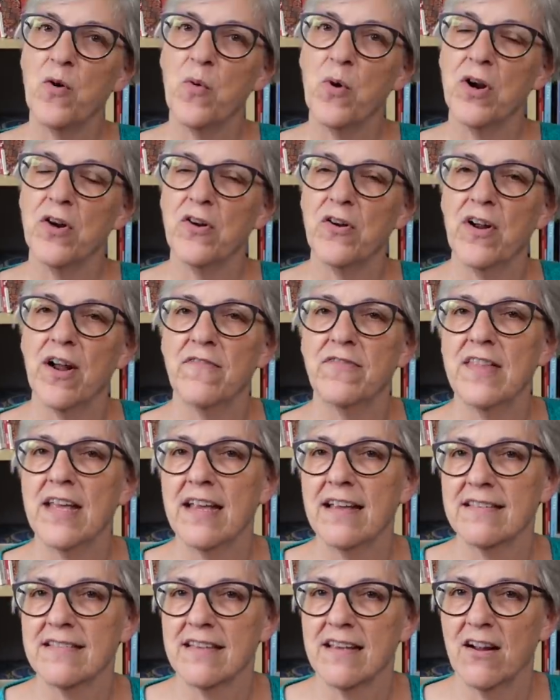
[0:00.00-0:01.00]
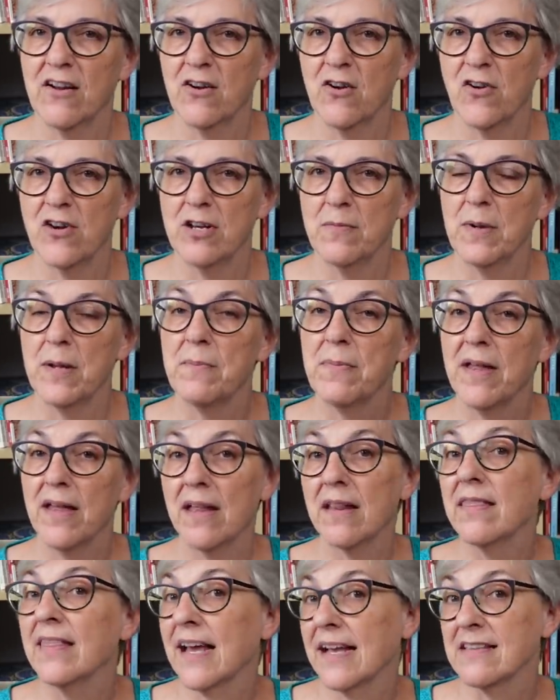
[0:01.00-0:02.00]
the order of things are going to be,
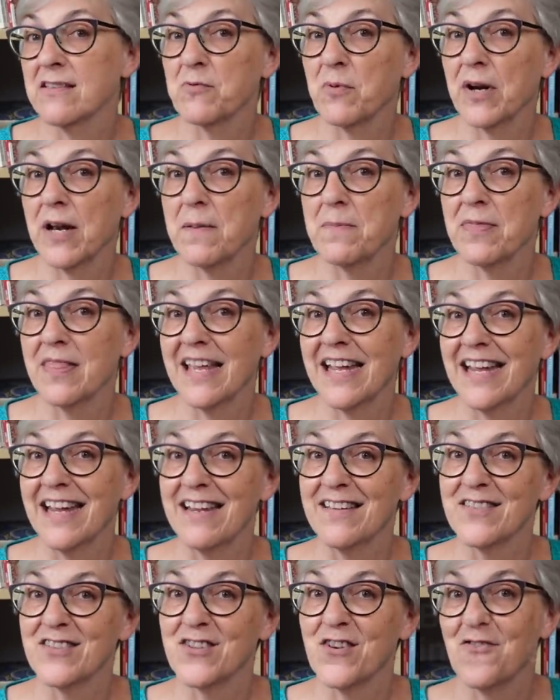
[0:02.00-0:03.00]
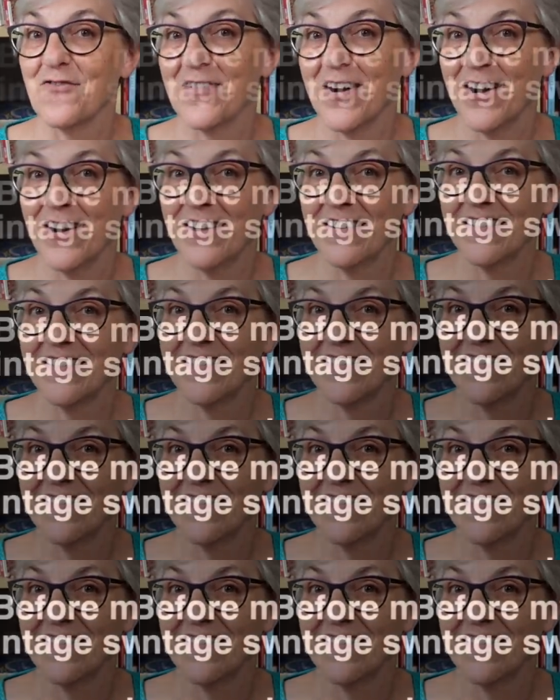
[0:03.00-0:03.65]
but that's what I'm thinking so far.